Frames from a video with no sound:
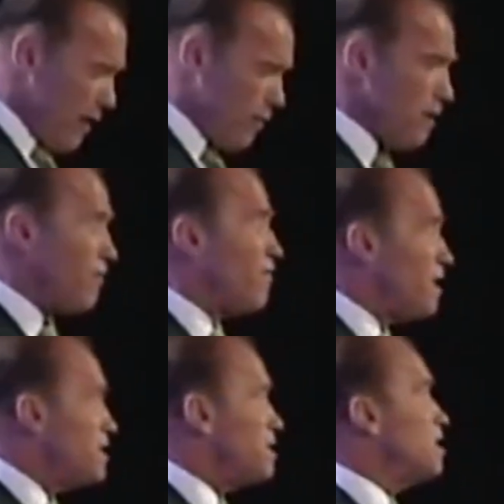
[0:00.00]
would have
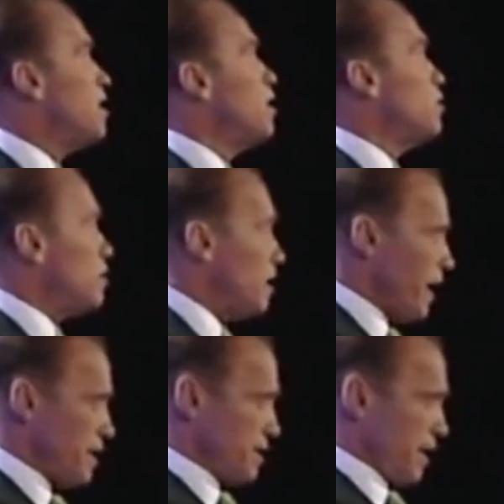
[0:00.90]
listened to the
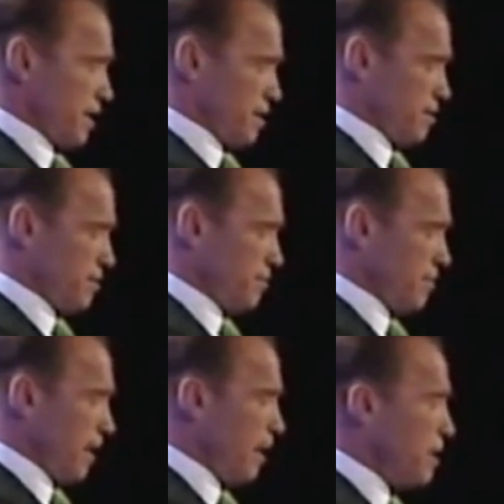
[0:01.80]
naysayers.
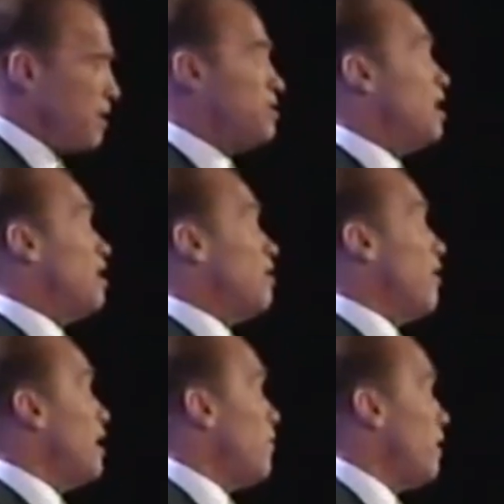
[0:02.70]
I mean, it started
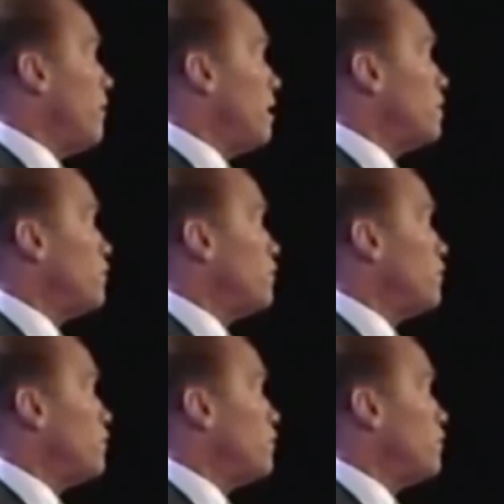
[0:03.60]
right away when I was